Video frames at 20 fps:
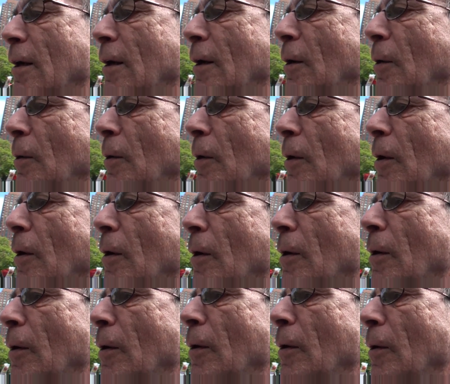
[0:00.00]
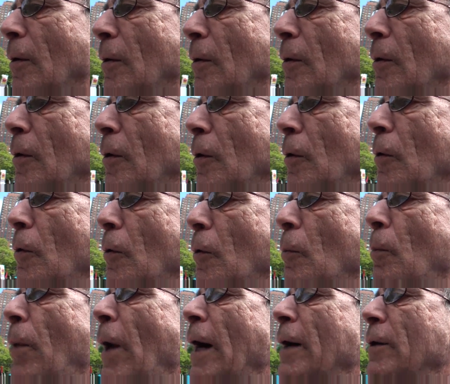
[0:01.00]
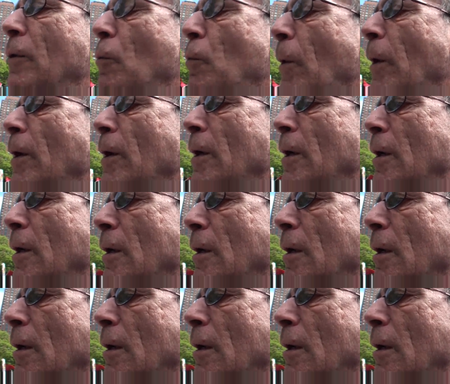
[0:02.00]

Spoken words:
than even middle class or poor